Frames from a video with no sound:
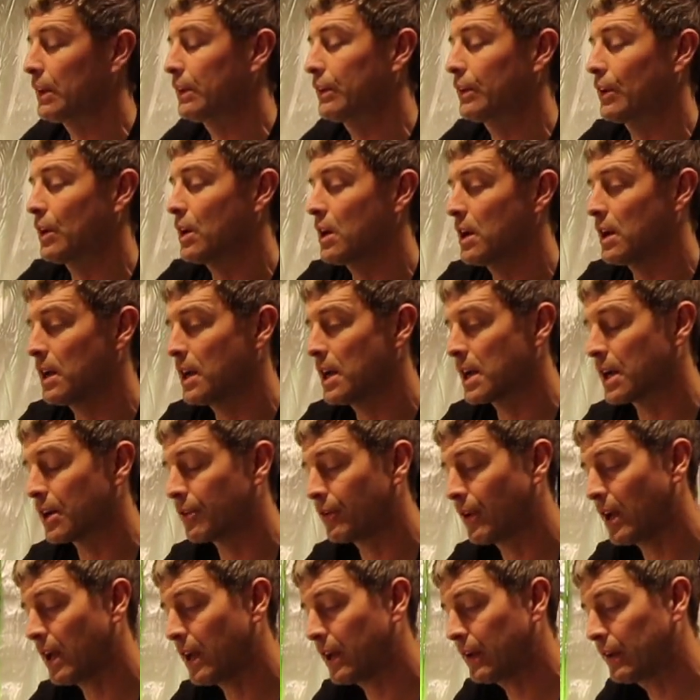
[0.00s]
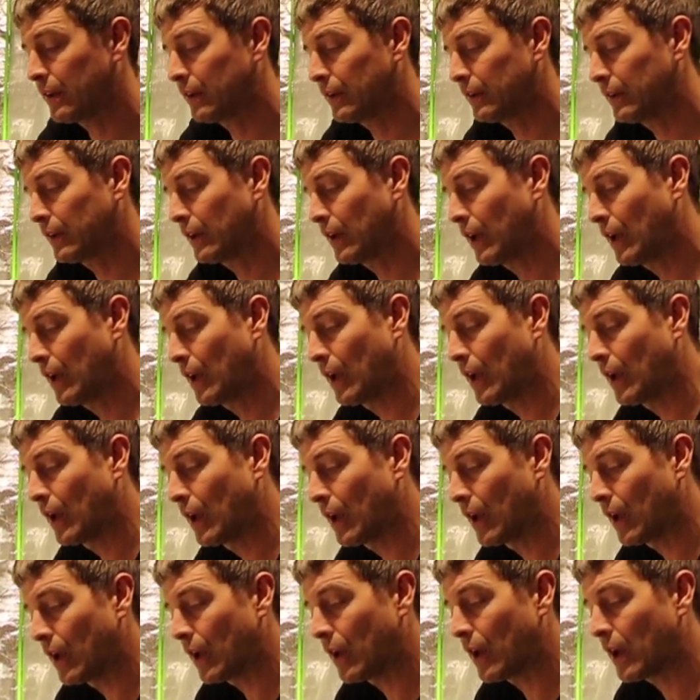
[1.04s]
and circulating around.
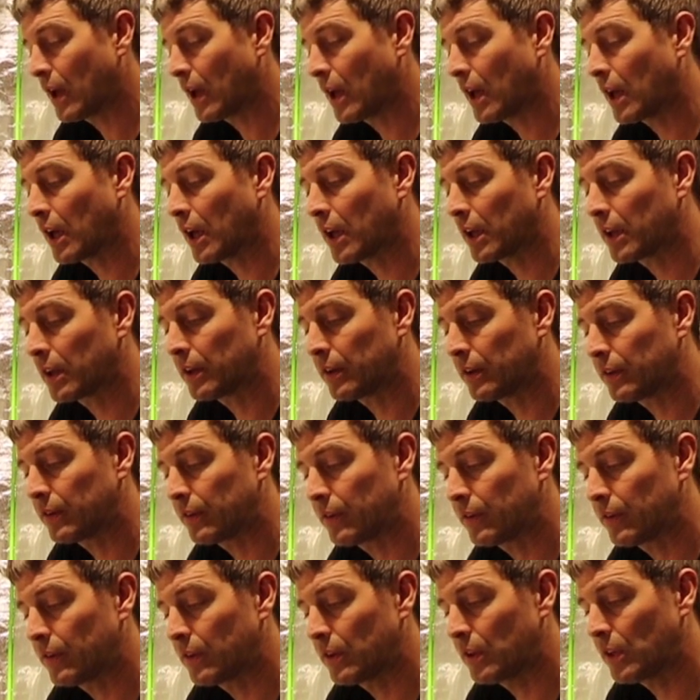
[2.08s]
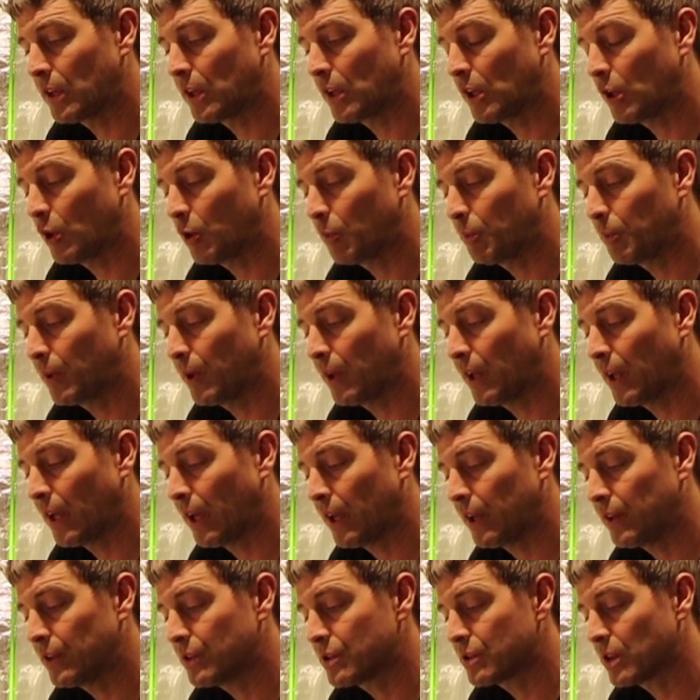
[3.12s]
And the
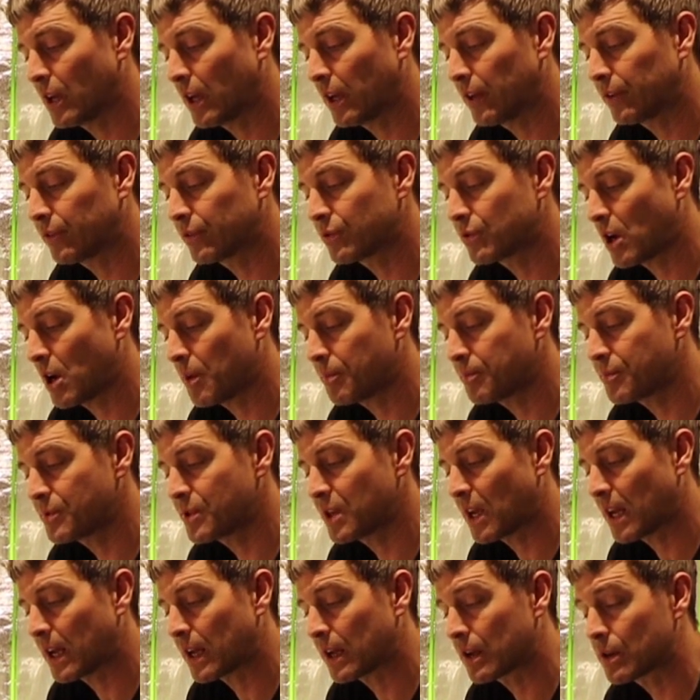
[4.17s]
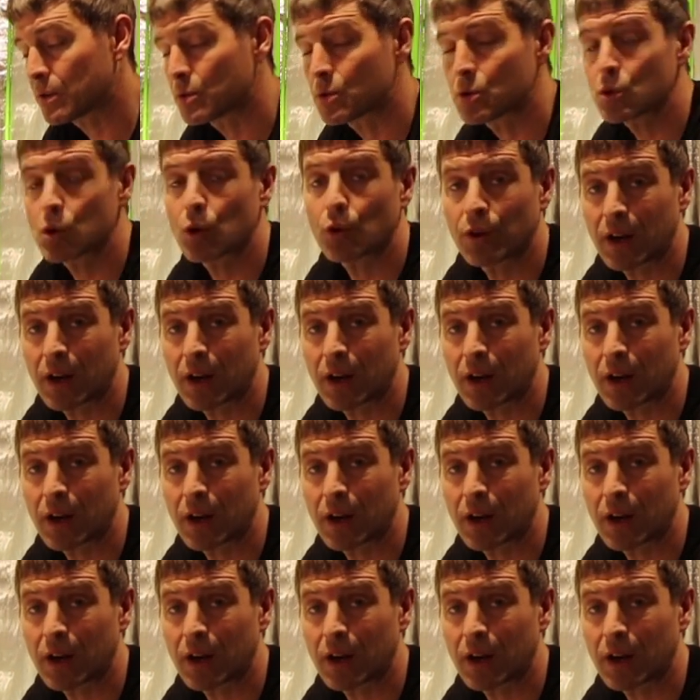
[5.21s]
pH has dropped down to